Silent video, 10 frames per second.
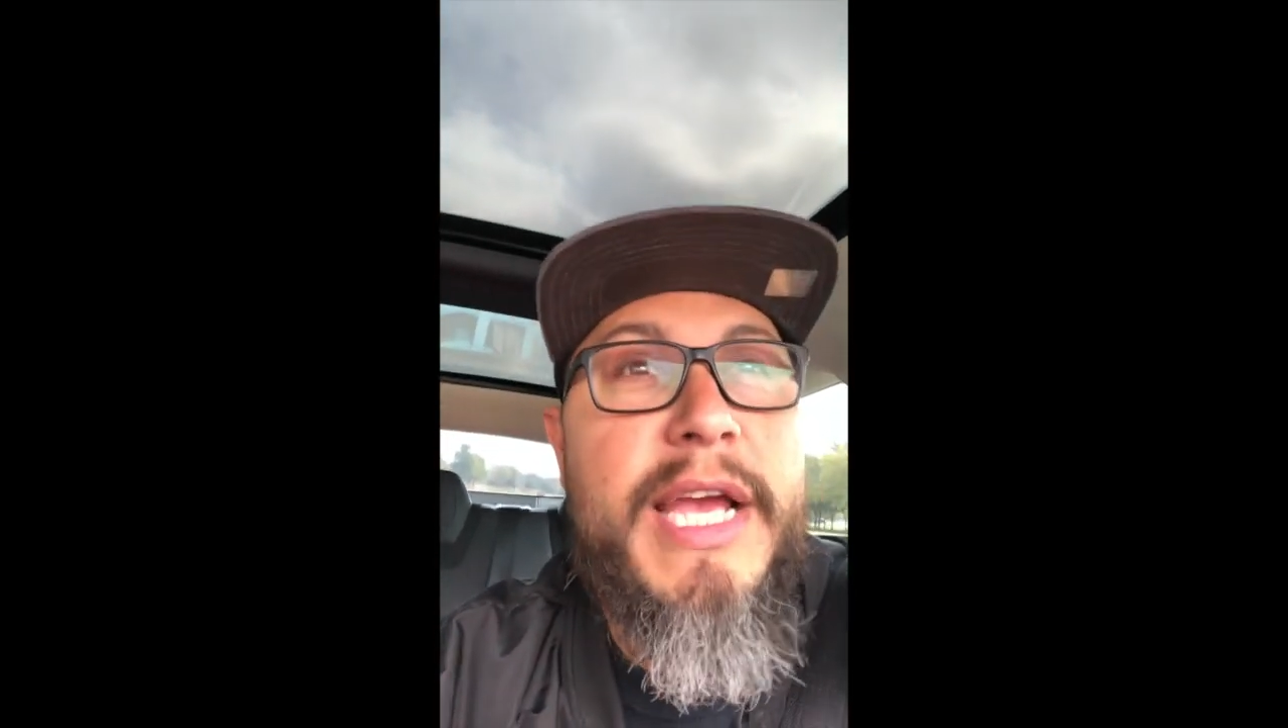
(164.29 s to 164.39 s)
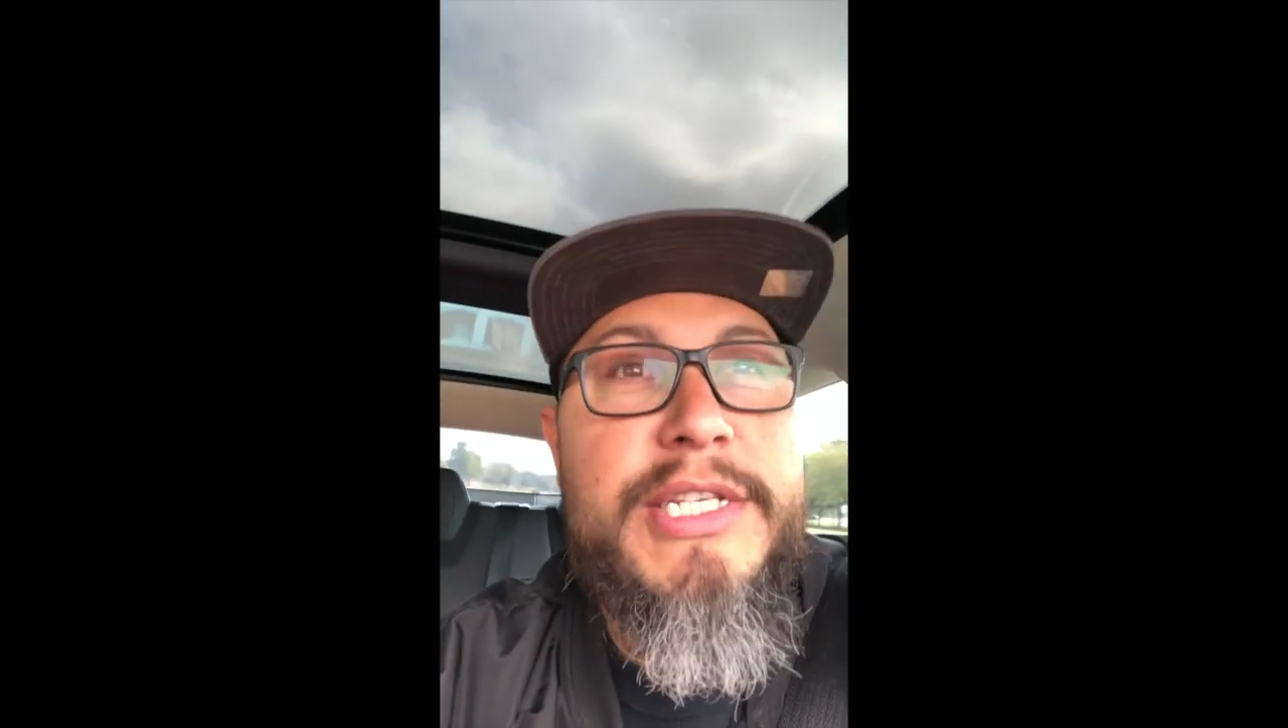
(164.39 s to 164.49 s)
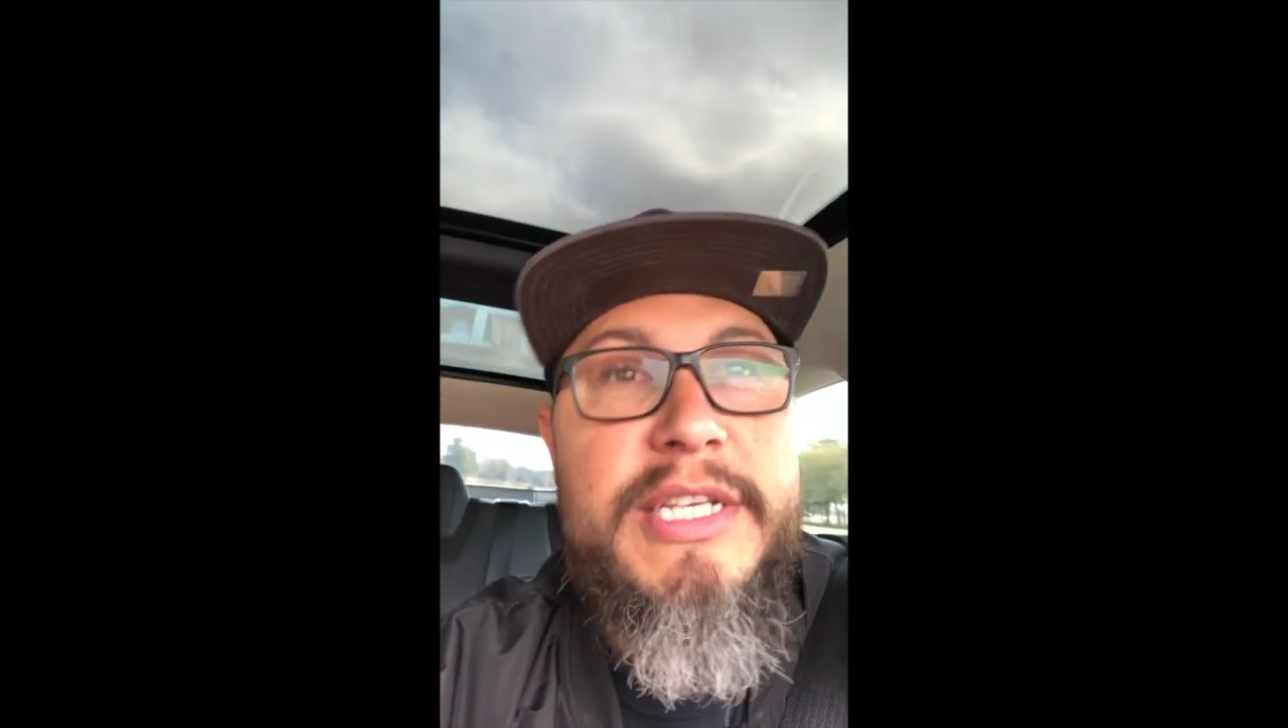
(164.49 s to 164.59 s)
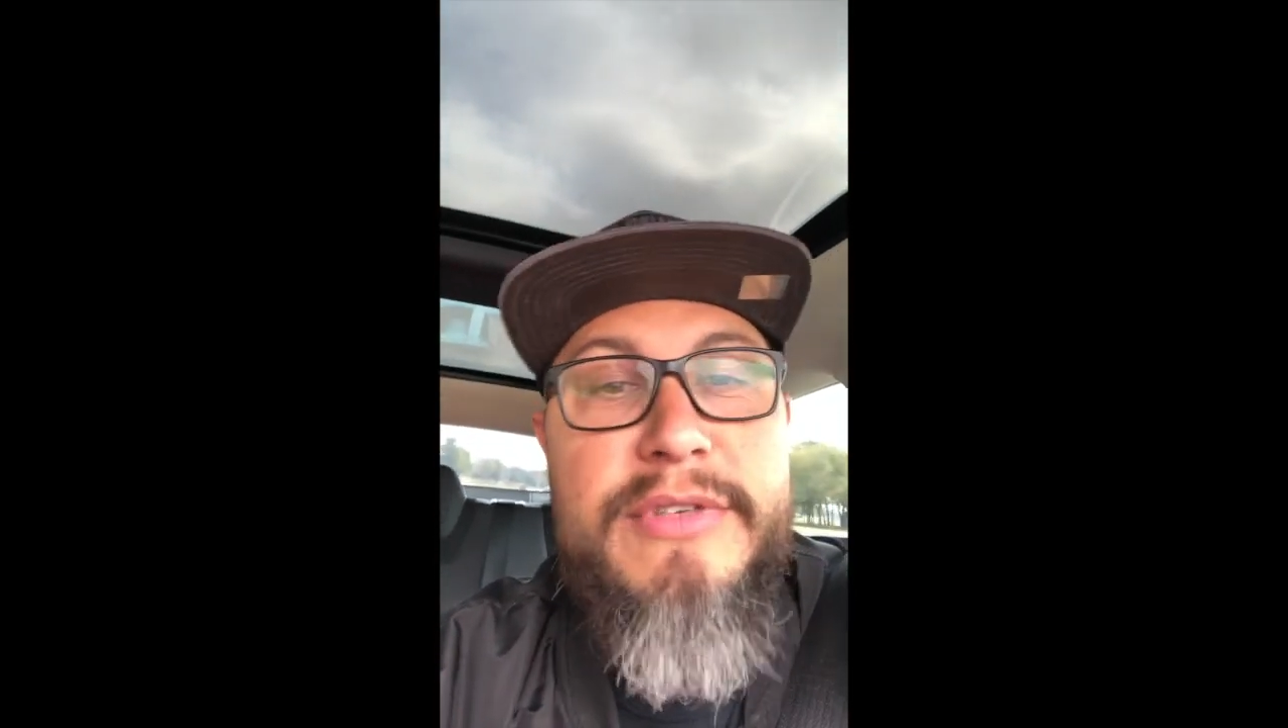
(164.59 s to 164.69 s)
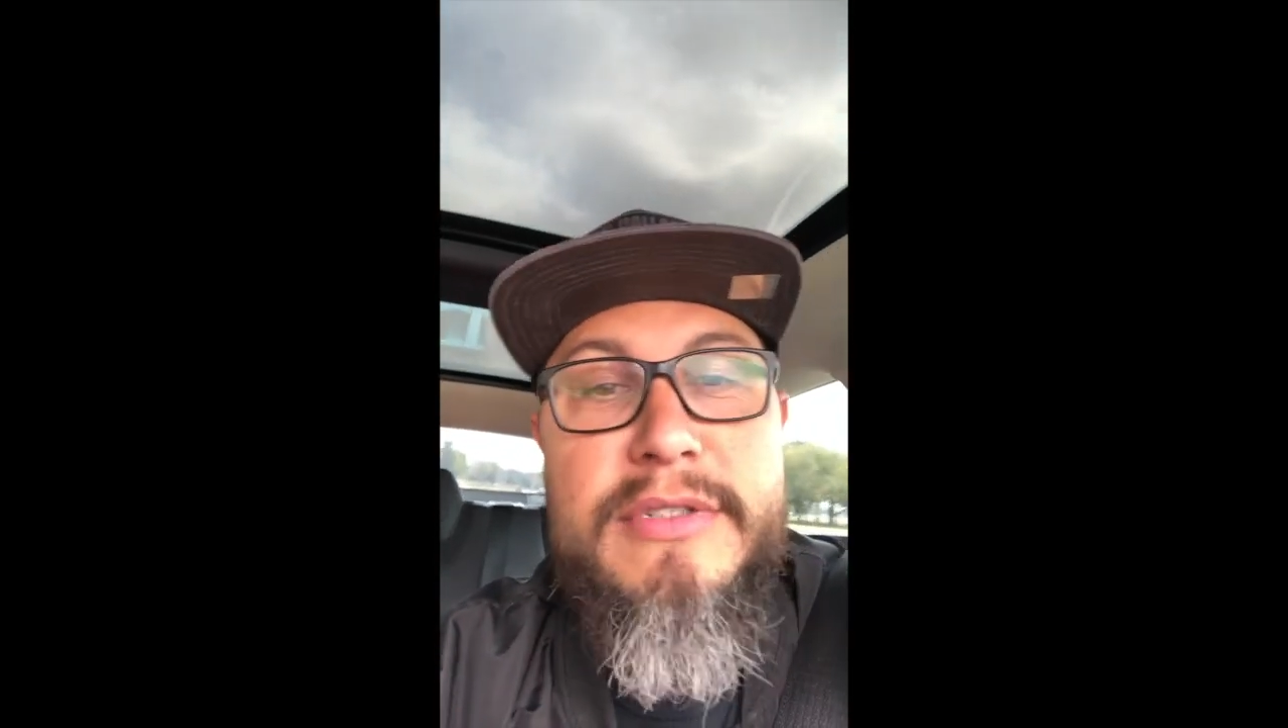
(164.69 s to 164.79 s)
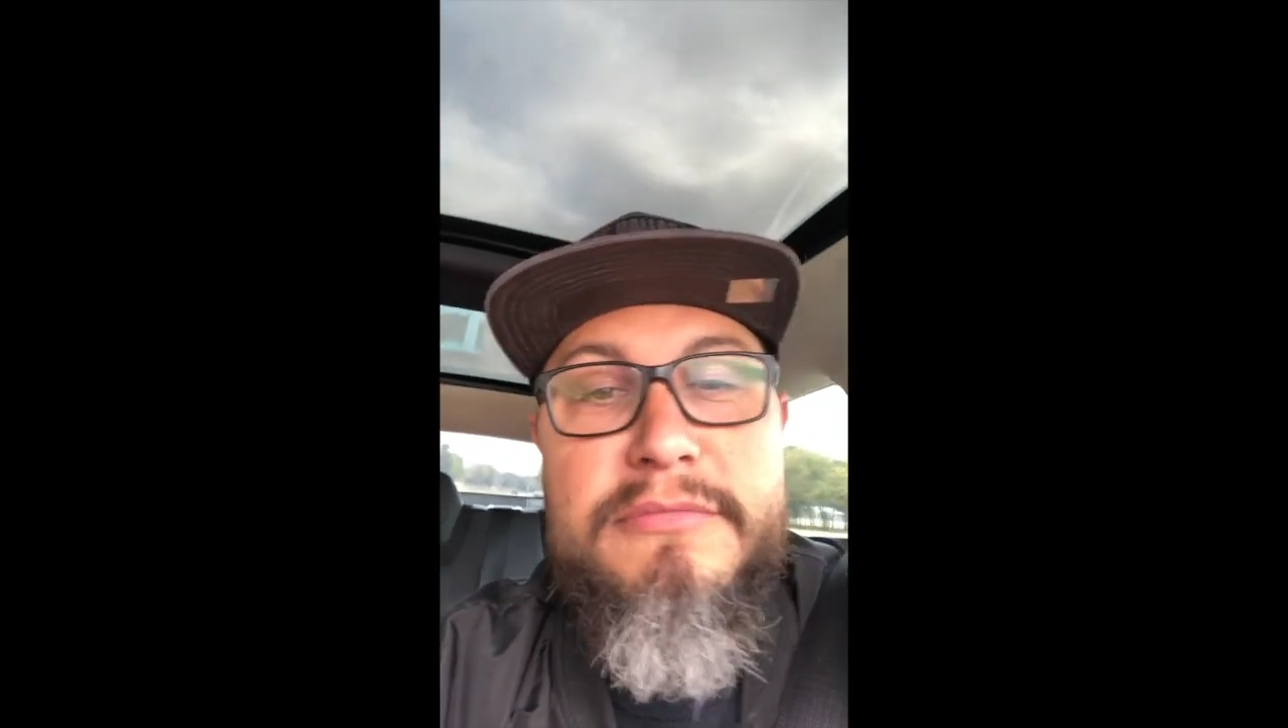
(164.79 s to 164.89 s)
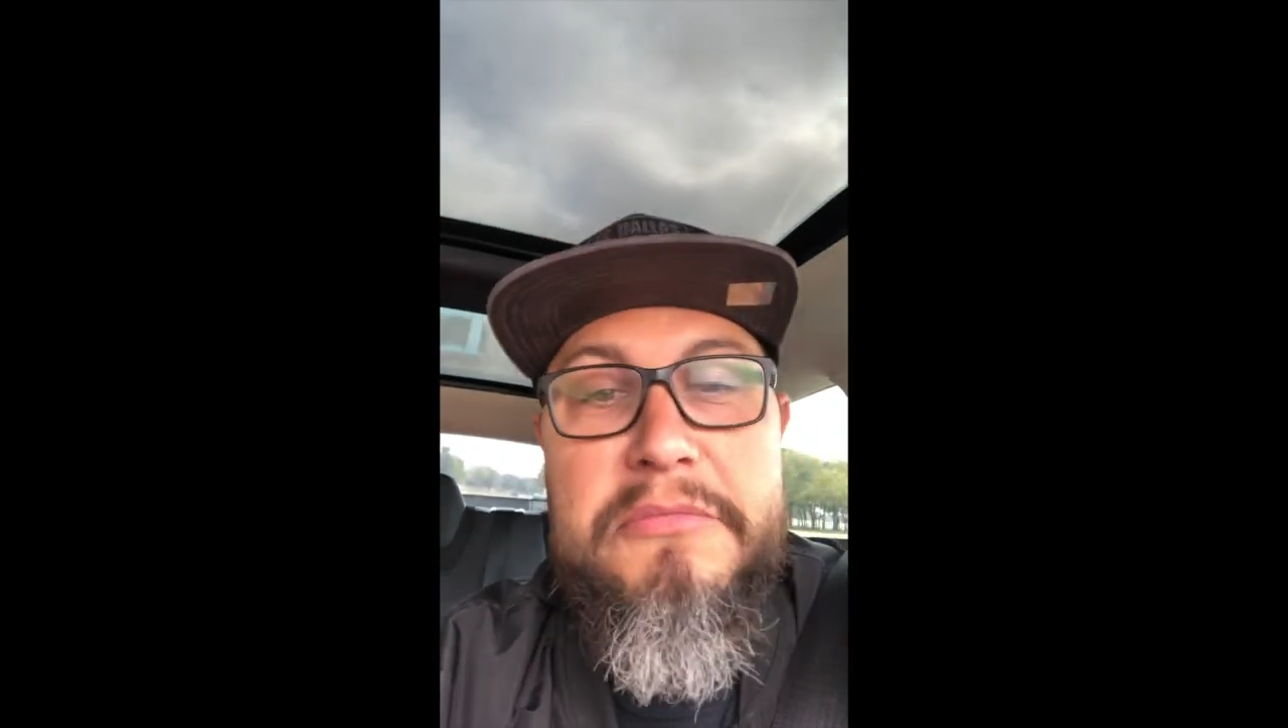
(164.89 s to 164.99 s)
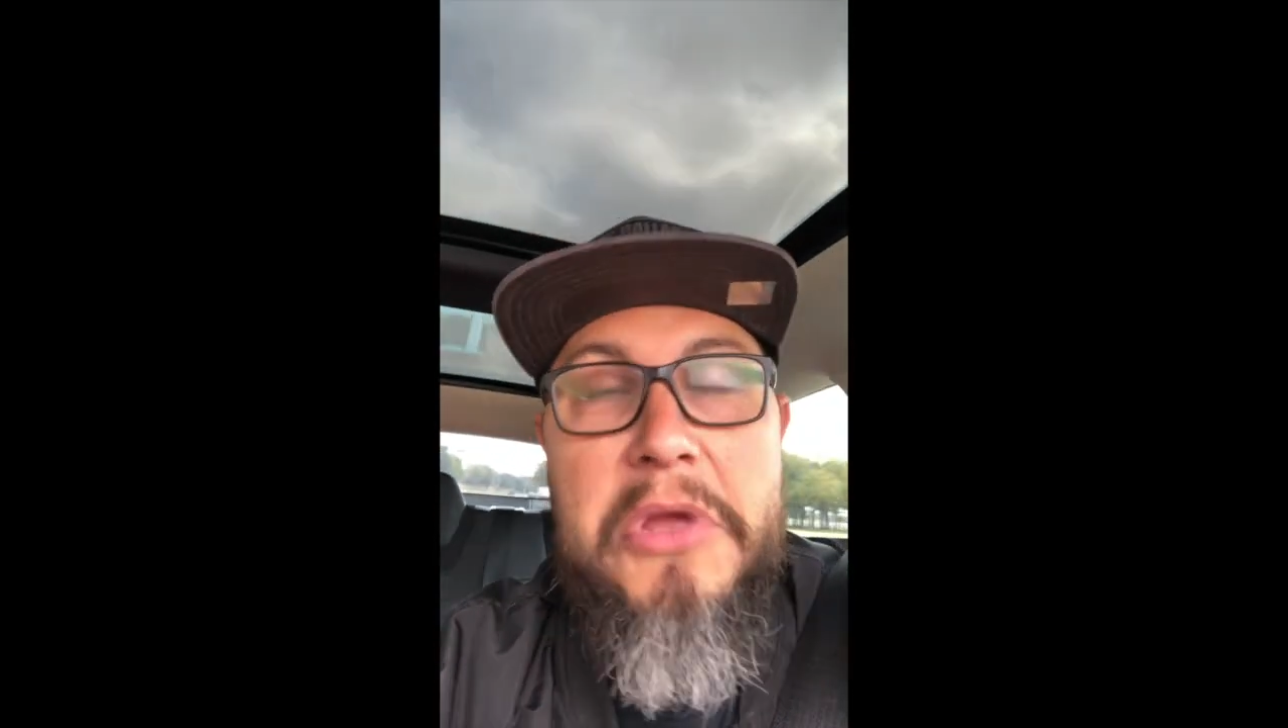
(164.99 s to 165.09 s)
had actually even